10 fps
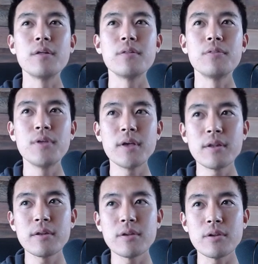
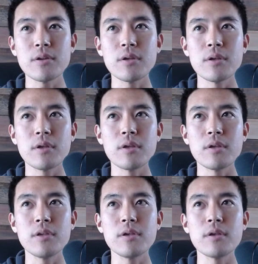then
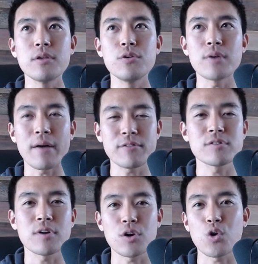you have to
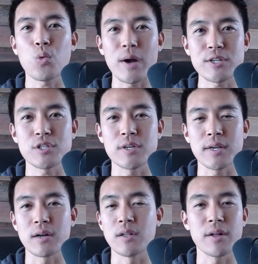start
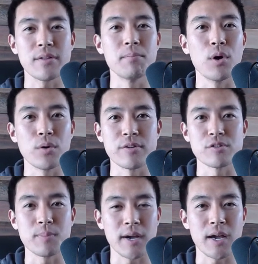questioning a lot of the motives
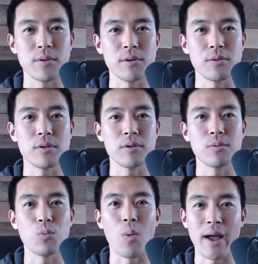behind
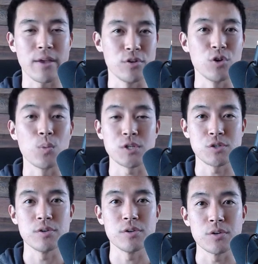why you do what
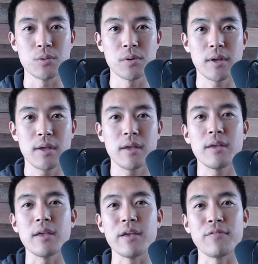you do.
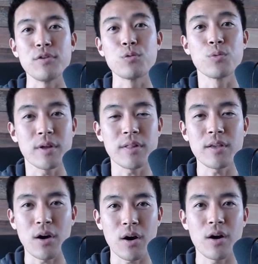If you really
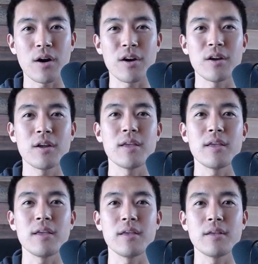are
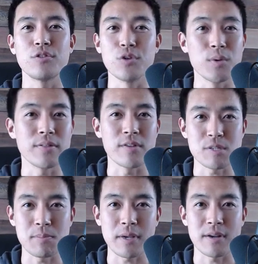doing this
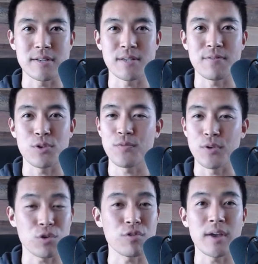because if you feel
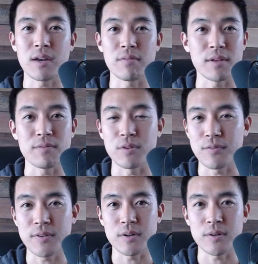creatively
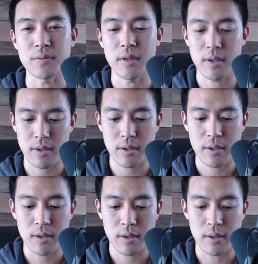fulfilled,
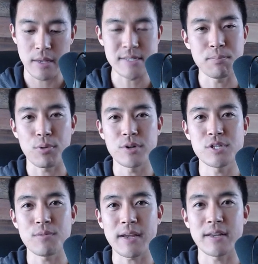it's important
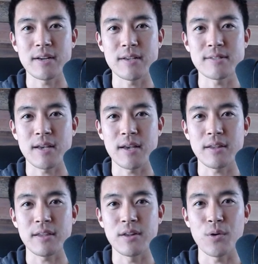to recognize that,
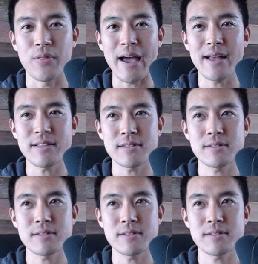that